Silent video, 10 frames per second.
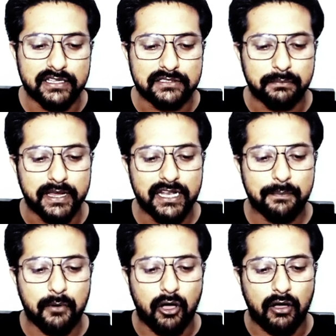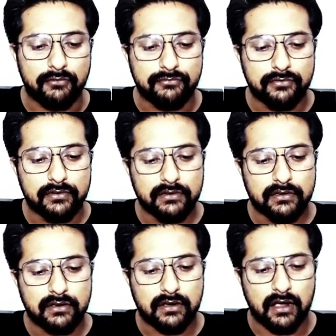is made up of
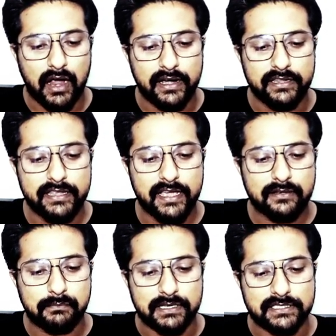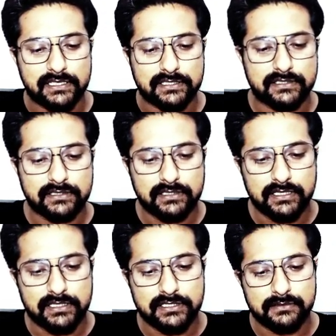cardiac muscles.
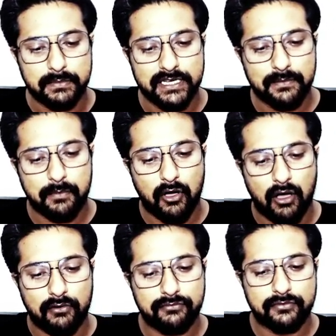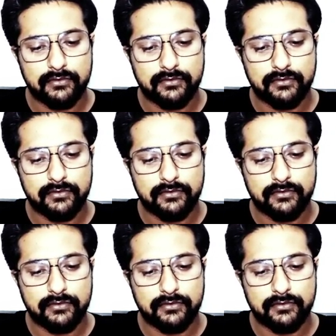It is made up of